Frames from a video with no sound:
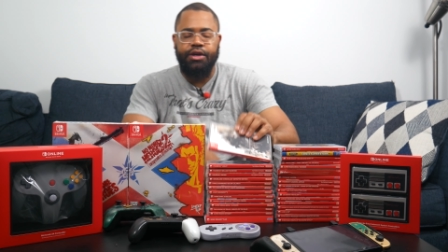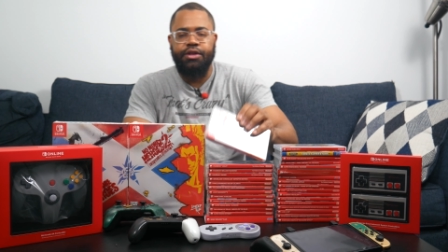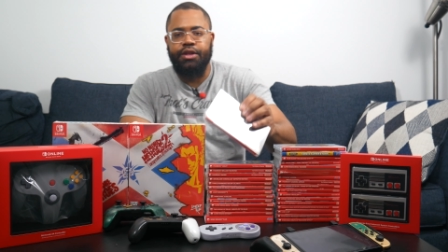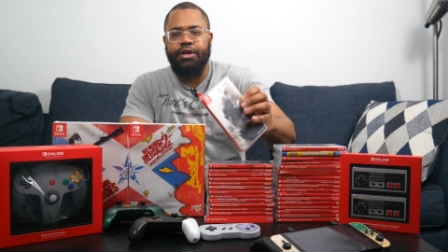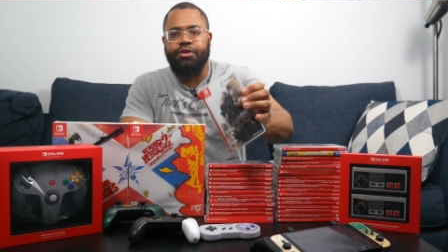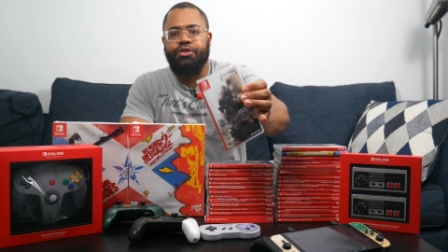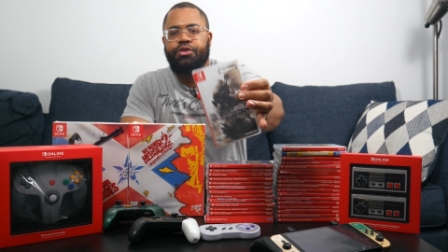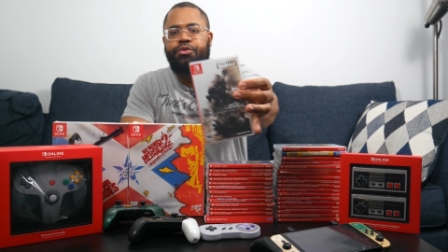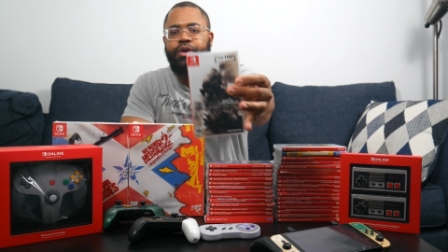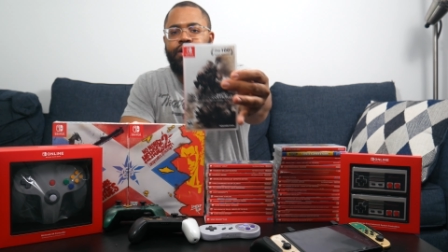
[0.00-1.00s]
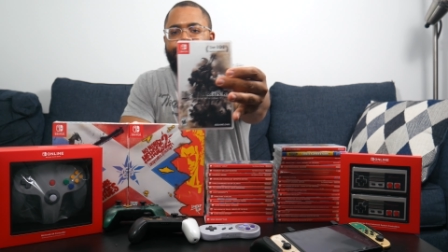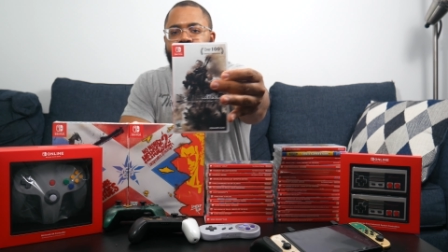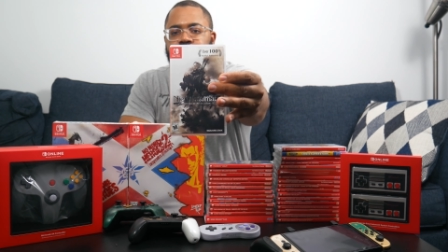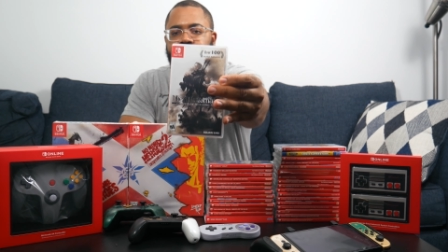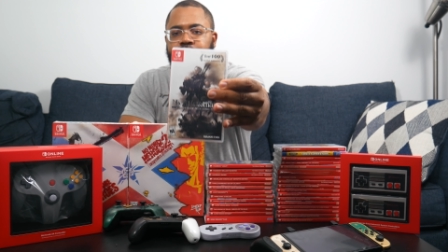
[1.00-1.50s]
Next we
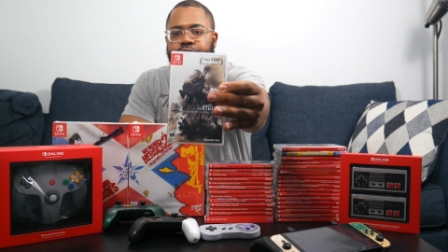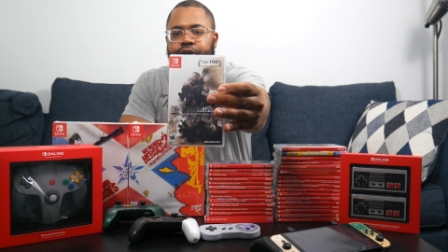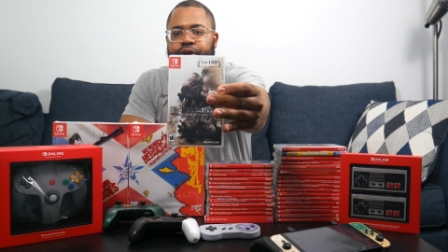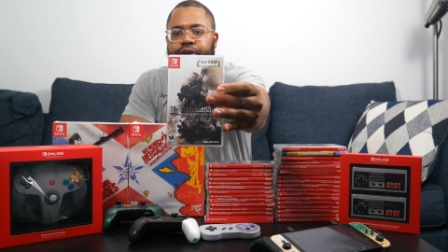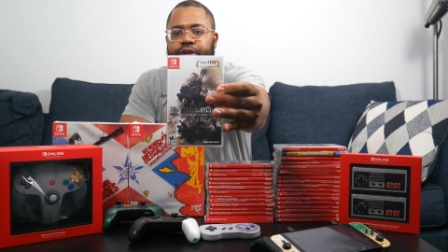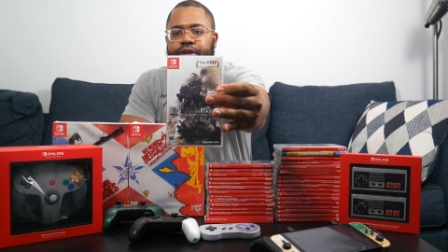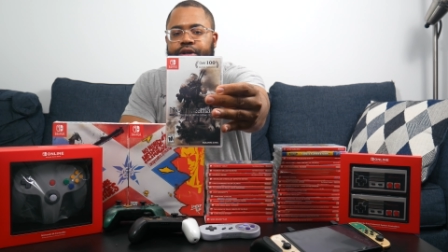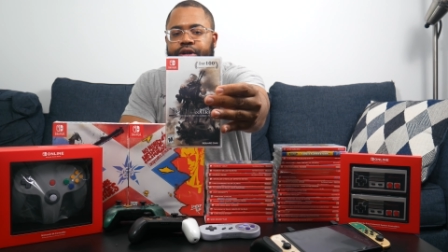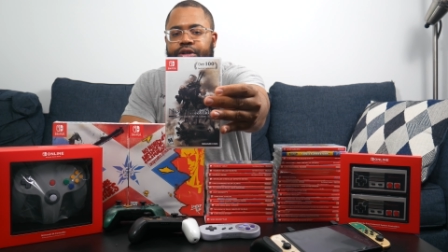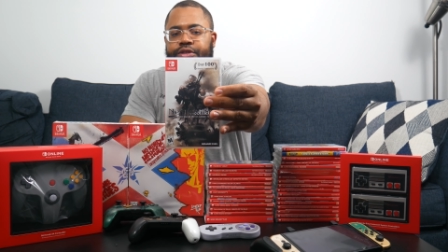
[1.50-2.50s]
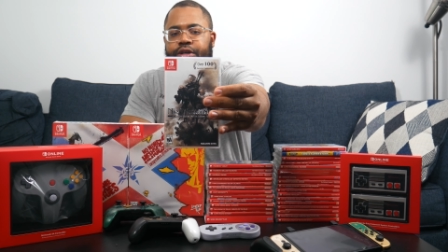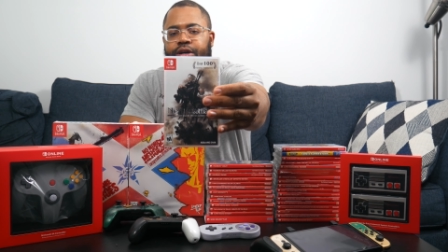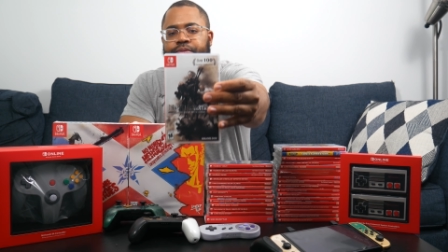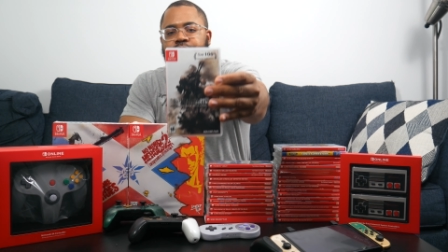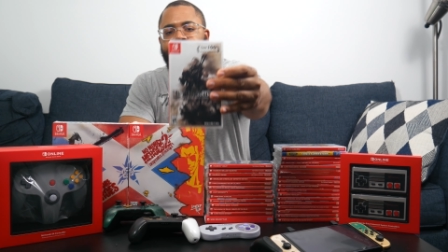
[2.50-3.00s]
have Nier
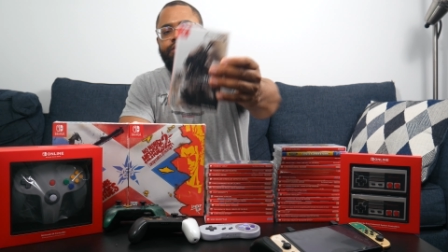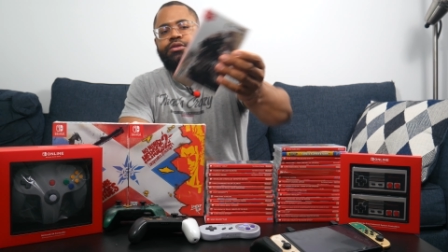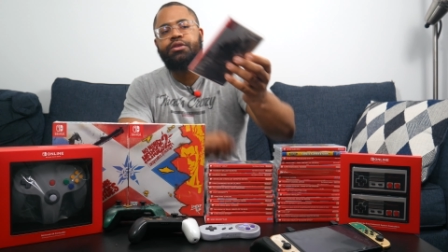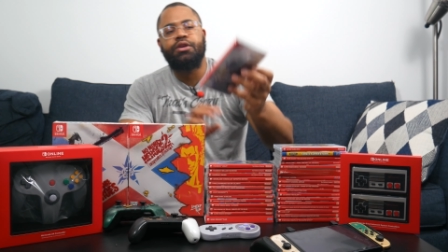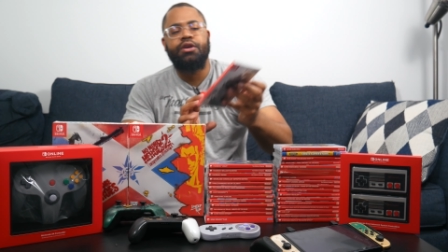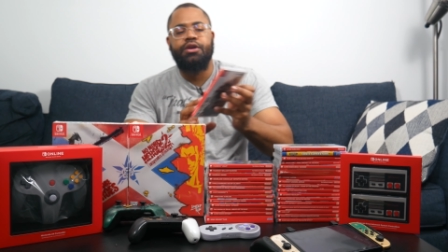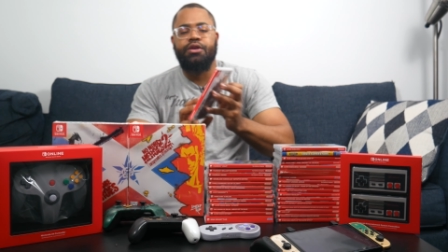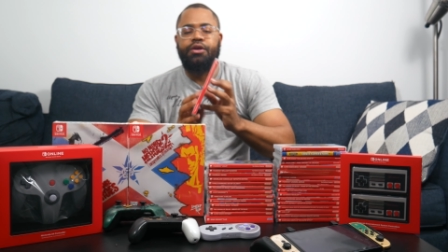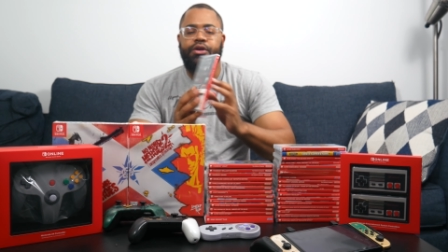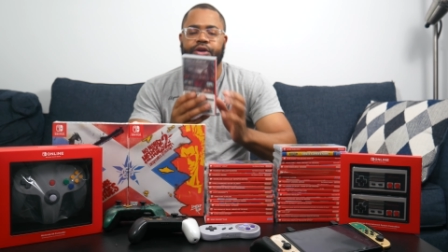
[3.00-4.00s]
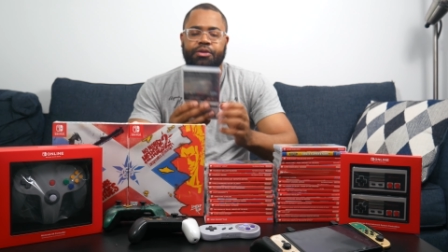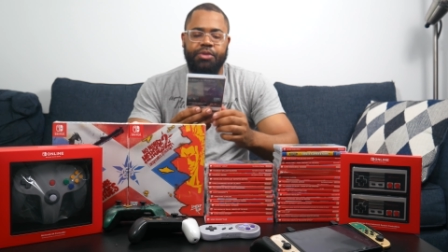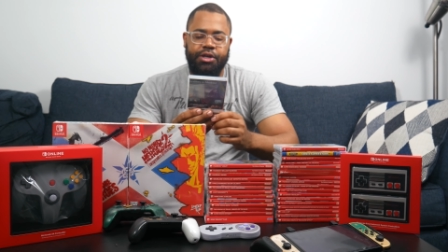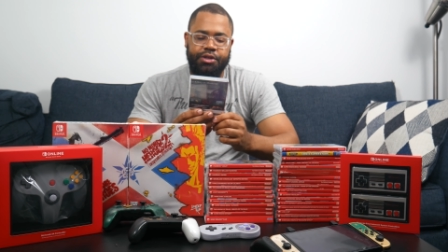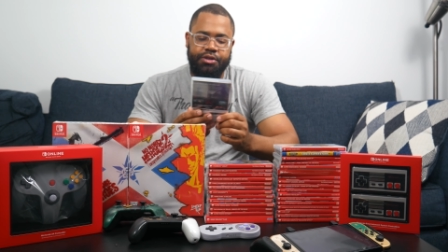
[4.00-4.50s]
Automata, or
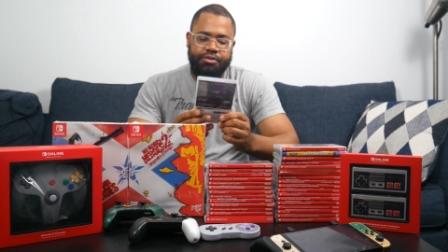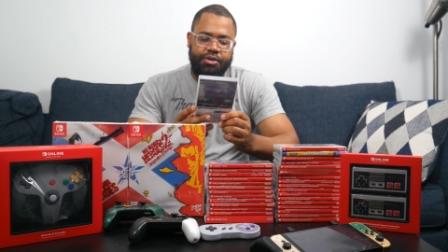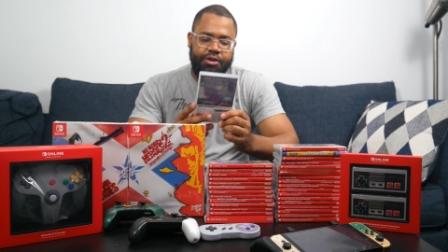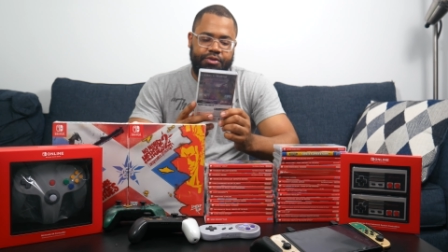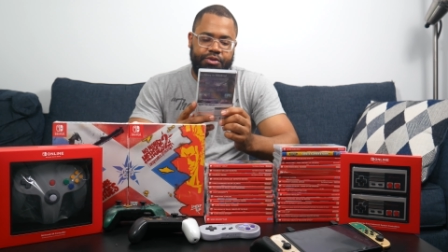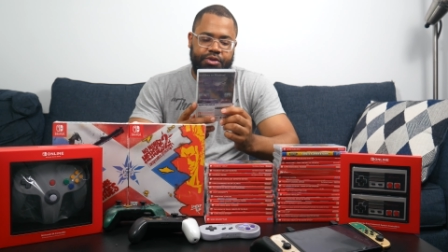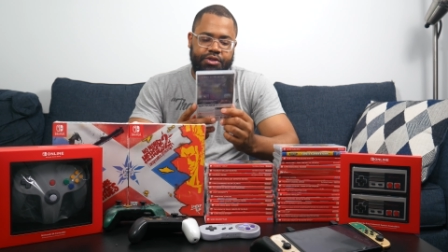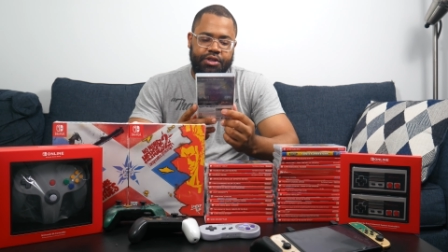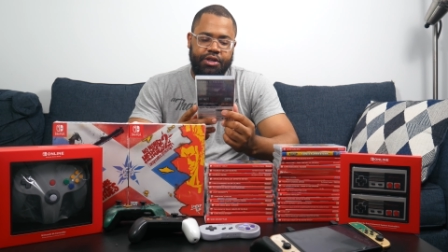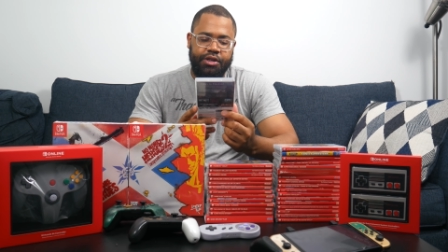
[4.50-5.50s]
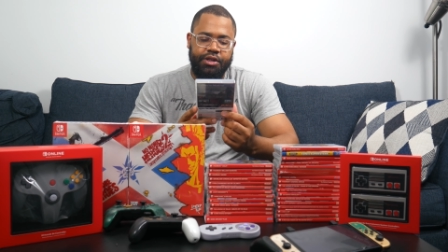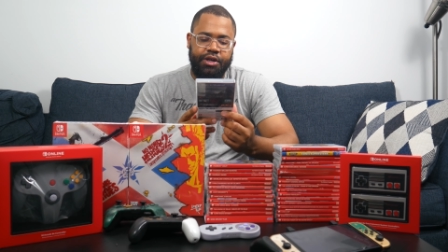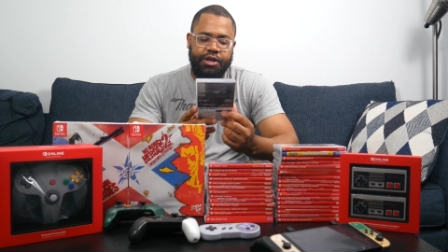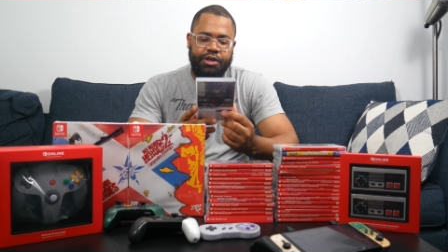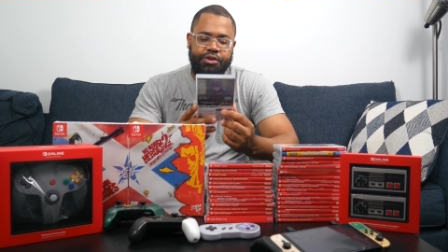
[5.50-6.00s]
Automata, however you want to say it,
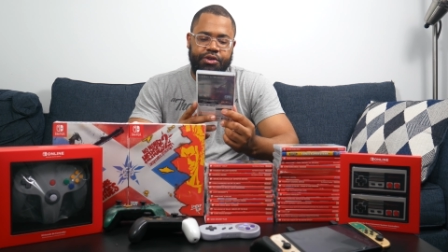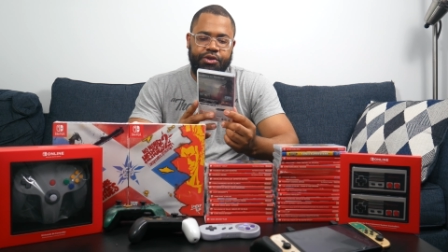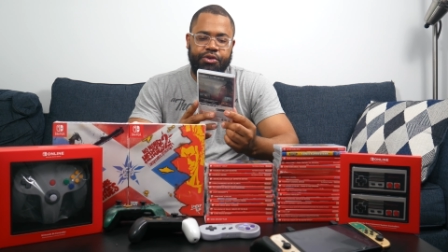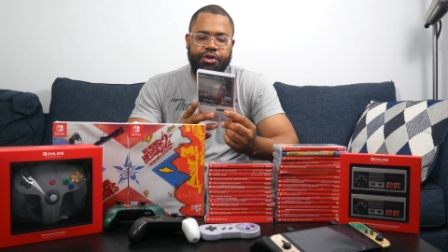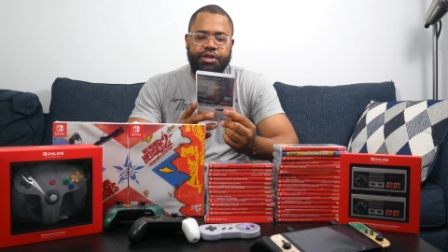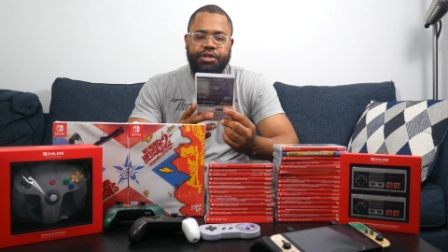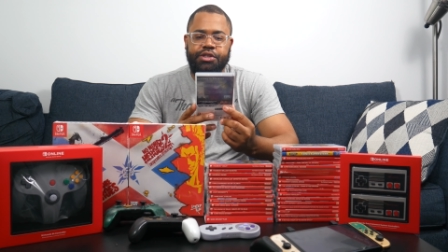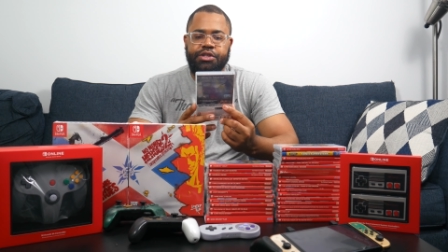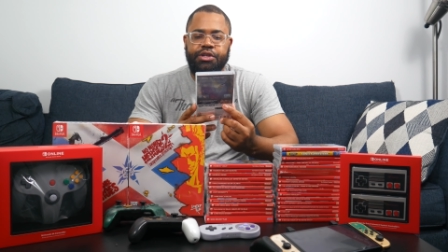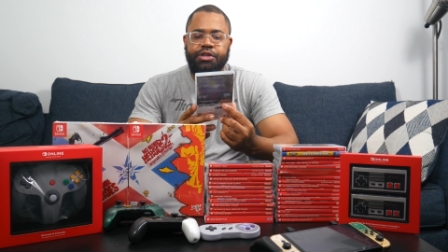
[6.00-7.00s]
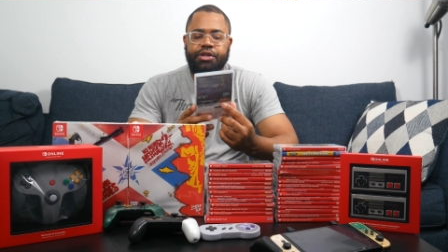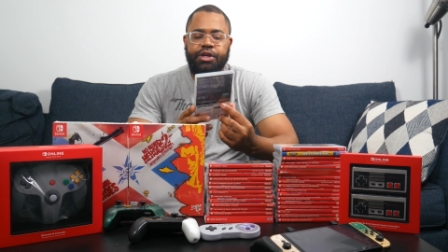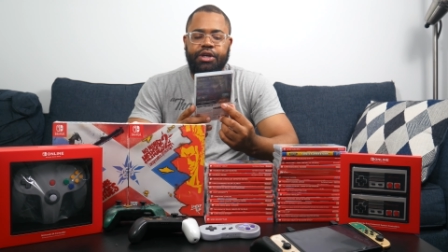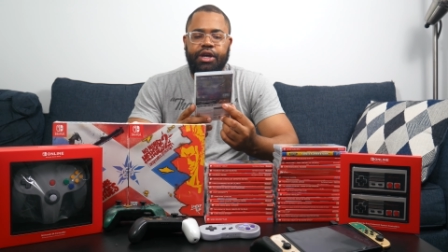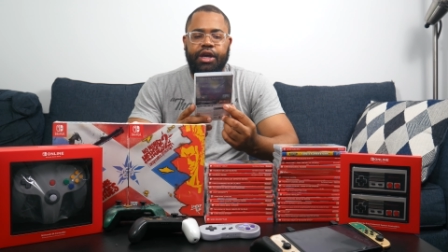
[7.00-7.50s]
in the Euro edition.
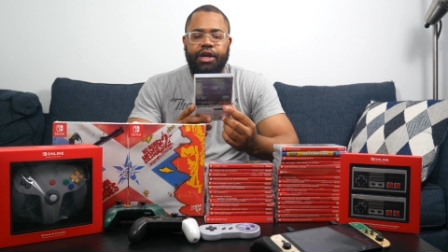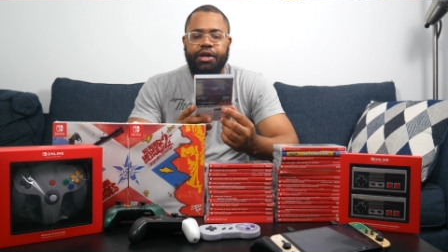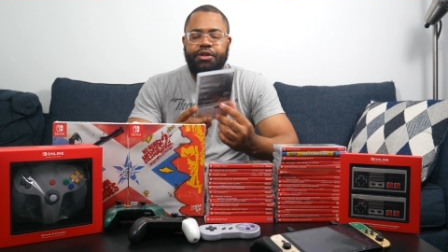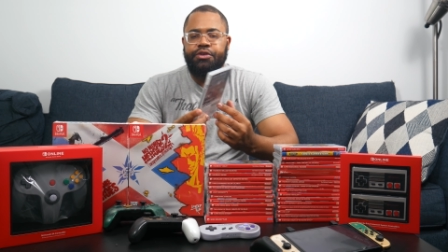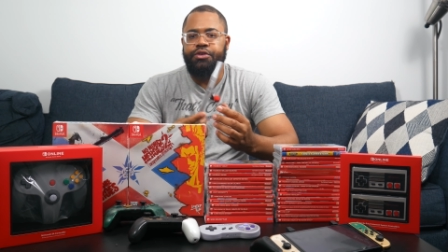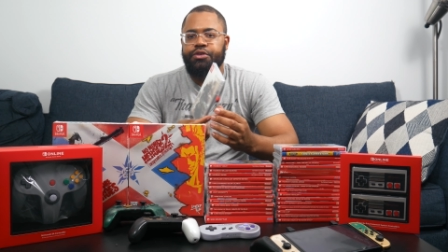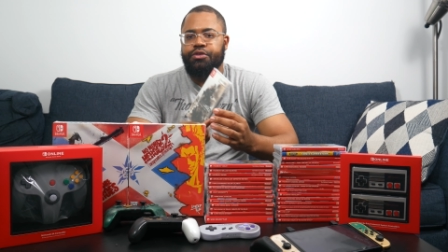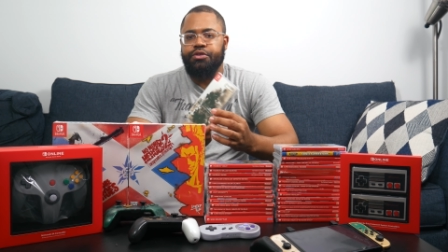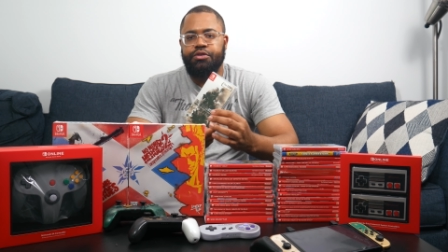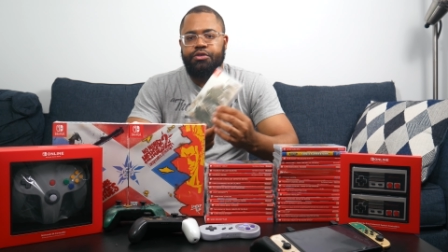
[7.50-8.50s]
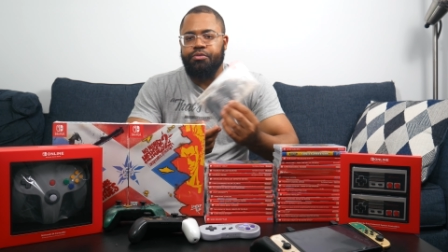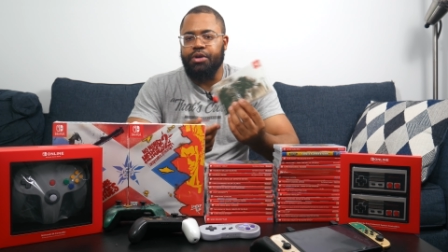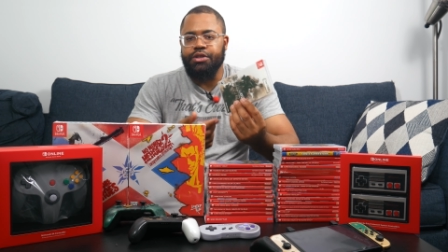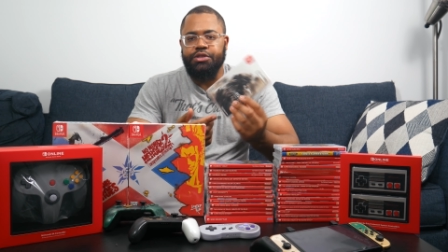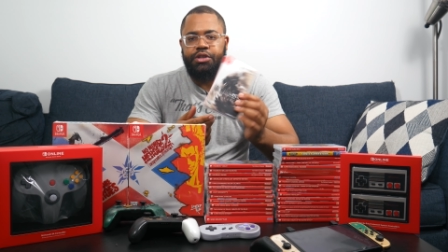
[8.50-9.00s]
And this is, you've
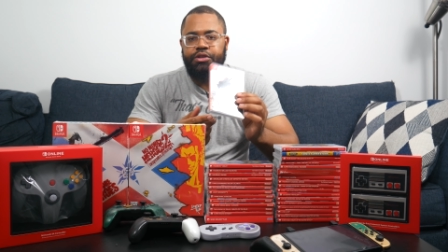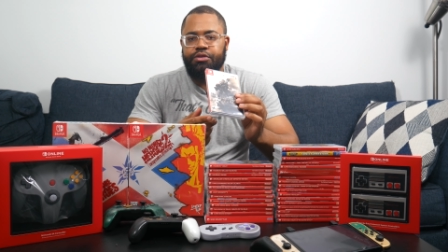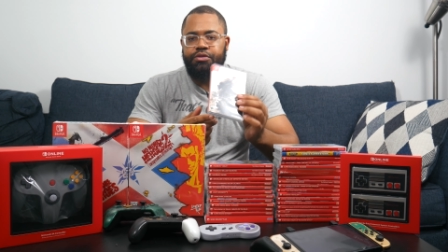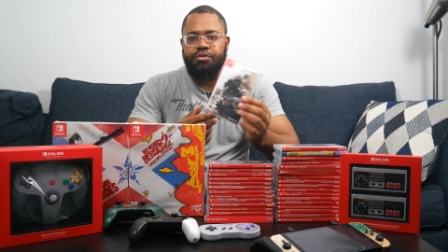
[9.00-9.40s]
probably seen